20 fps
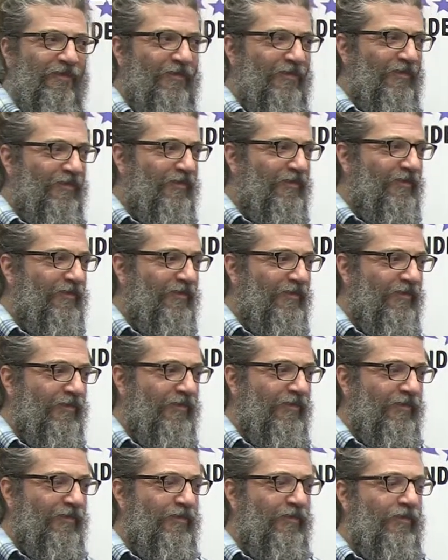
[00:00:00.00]

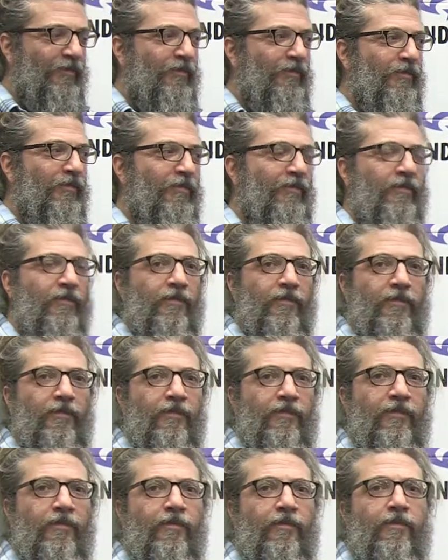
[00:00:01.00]

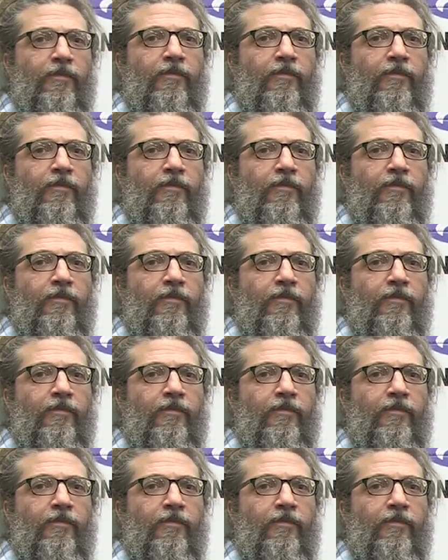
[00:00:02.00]
No words are spoken by the person on screen.